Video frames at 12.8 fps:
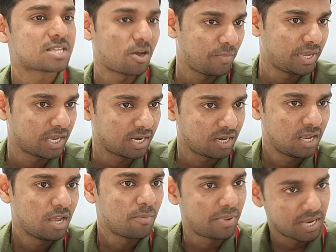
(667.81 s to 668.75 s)
coming in,
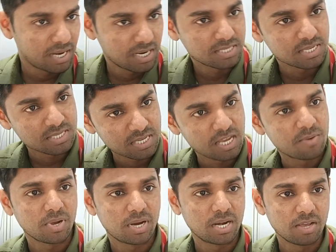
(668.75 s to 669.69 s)
PLSA
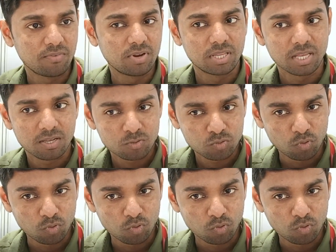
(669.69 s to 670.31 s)
scheme and everything.